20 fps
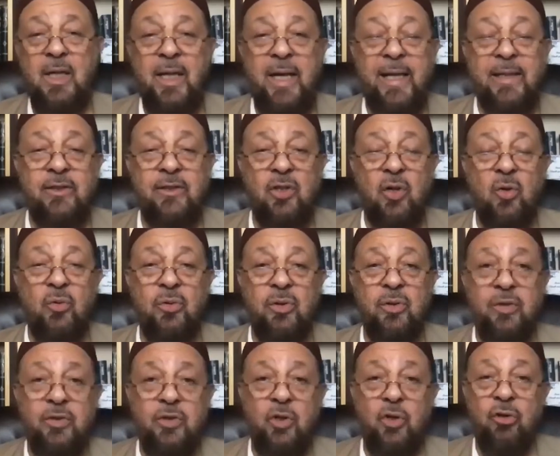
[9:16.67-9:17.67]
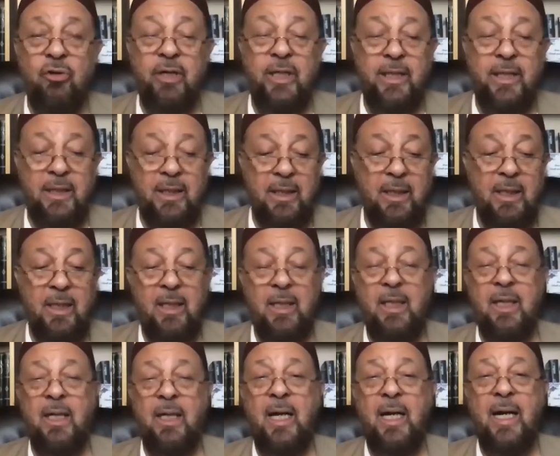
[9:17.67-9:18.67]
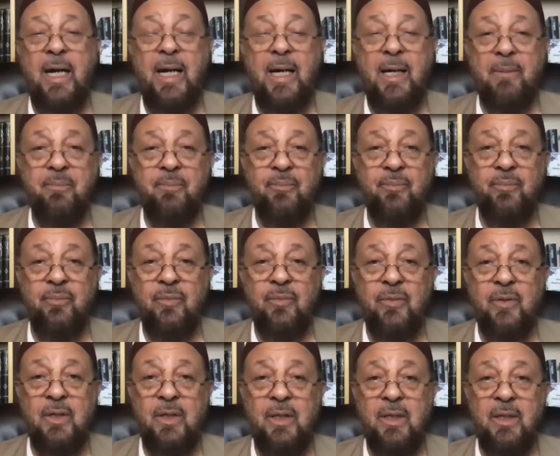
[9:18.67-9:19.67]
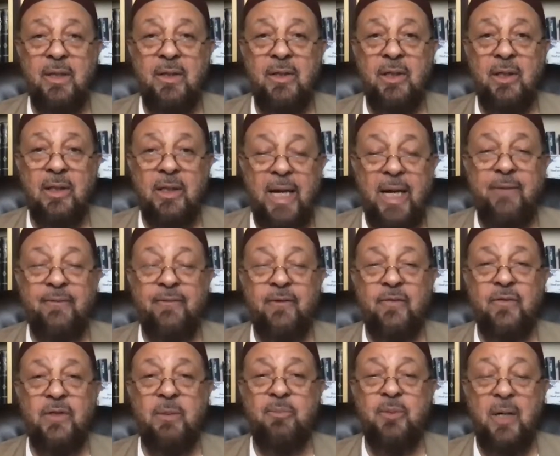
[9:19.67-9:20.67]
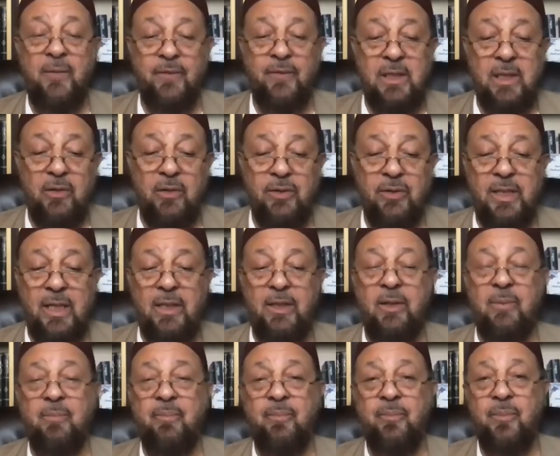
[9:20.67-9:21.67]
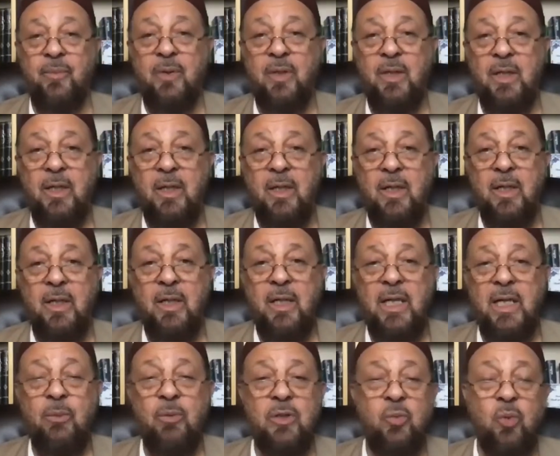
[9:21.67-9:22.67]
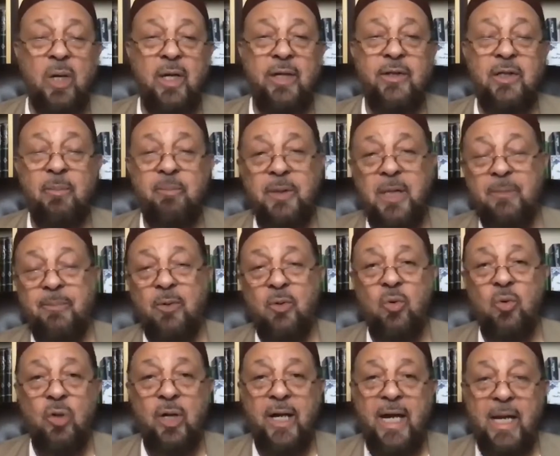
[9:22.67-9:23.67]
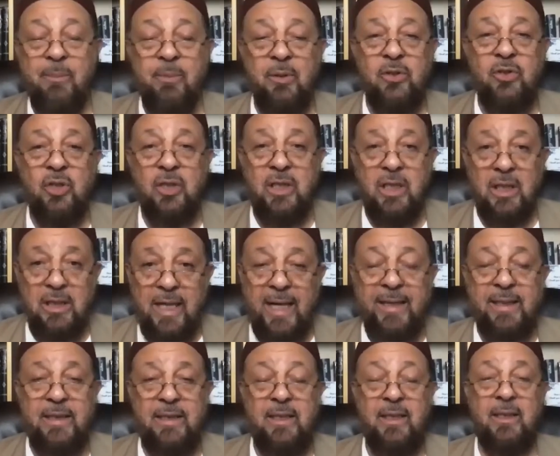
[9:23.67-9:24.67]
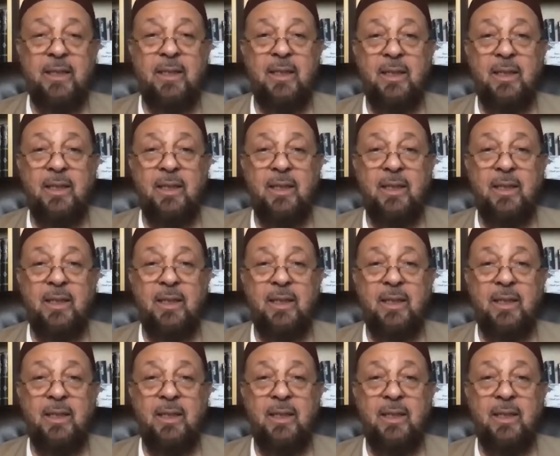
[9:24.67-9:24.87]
And so during the life of the Prophet Sallallahu Alaihi Wasallam, he was one of the people who were able to collect